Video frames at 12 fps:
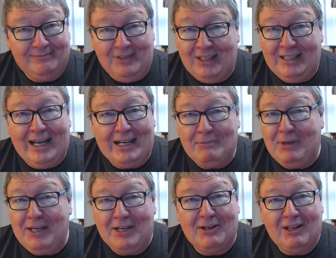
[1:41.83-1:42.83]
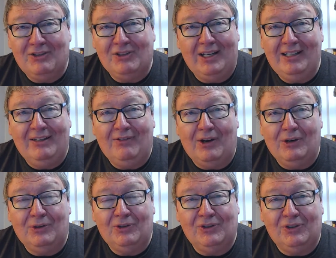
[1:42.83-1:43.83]
you got to be here on Sunday,
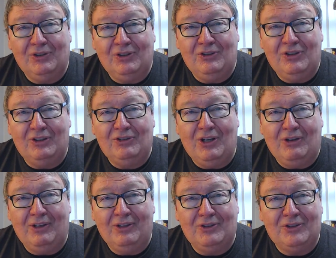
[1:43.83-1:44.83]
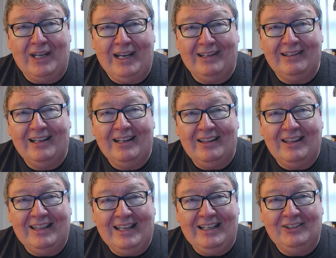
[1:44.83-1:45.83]
folks. You just don't understand the
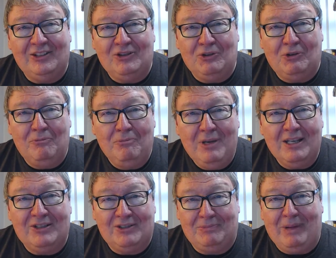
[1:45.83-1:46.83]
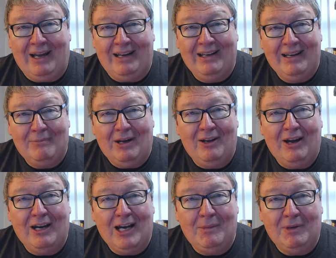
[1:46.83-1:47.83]
things that you'll miss by
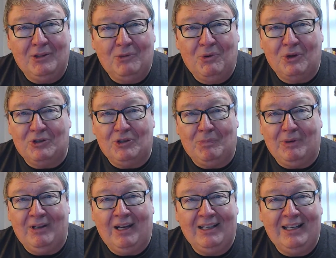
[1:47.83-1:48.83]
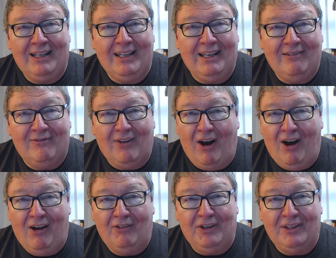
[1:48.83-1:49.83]
not coming to worship and not getting
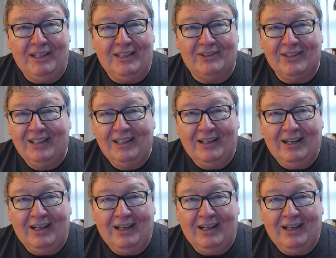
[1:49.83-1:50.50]
involved in these